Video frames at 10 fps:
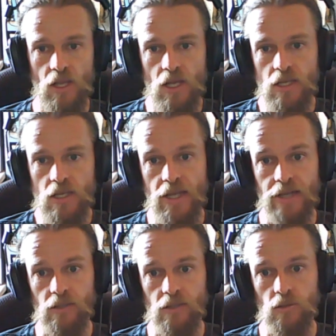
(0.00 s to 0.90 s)

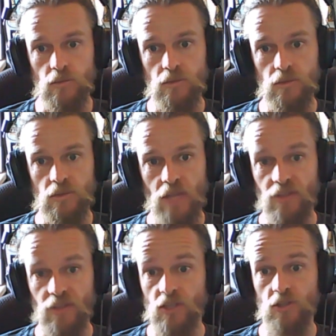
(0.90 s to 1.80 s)
Now,
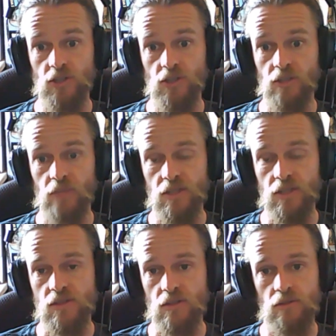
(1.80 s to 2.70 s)
having no shooting
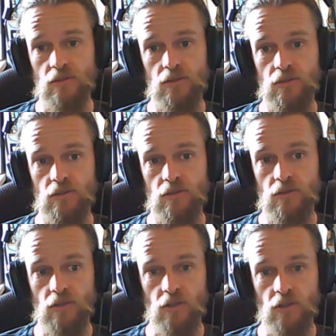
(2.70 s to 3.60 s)
means that
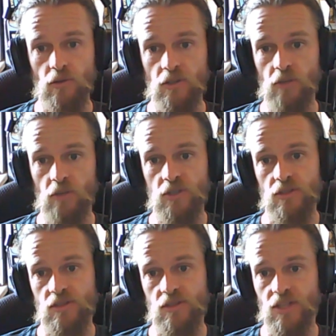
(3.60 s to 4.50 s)
your only option
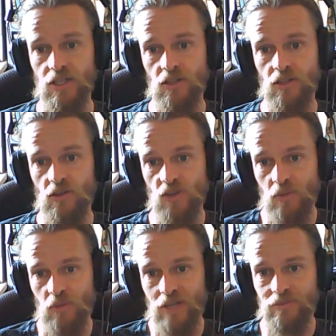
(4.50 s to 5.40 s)
is to get into close
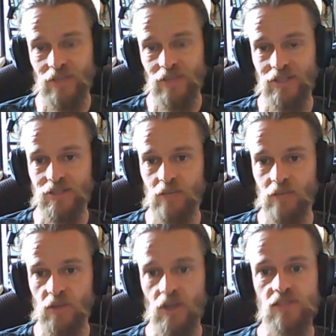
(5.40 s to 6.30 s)
combat, and
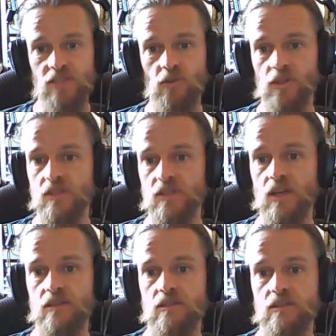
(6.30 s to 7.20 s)
as I've already
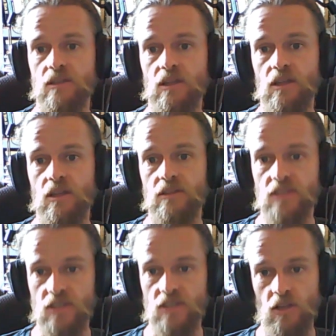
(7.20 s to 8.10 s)
discussed, this
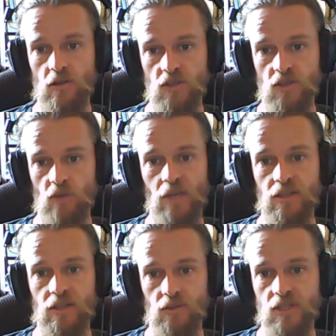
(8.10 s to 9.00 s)
is a close combat
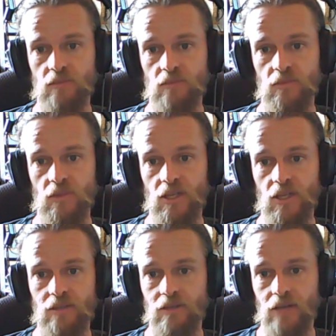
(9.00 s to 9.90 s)
kill team, like
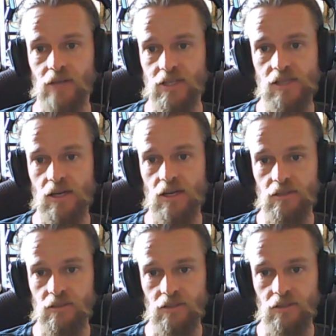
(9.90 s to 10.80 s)
at its heart.
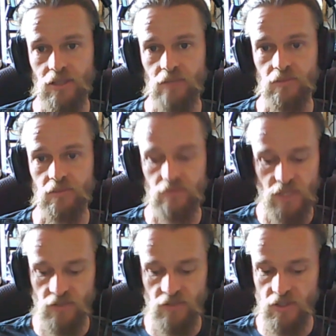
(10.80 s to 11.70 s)

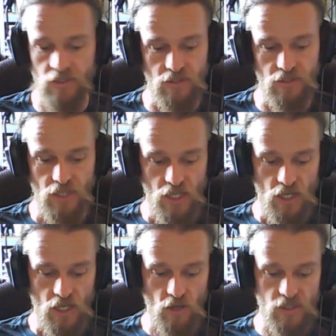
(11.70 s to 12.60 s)
Even the
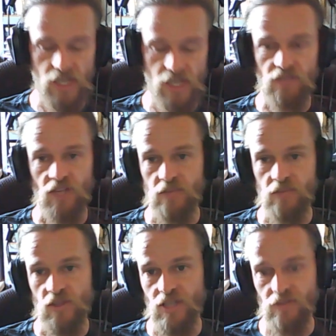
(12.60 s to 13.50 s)
coruscating flames
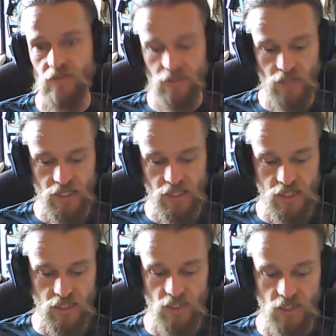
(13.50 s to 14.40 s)
only have an
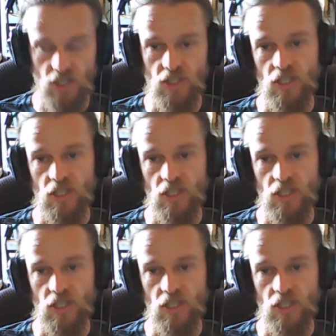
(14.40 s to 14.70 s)
18-inch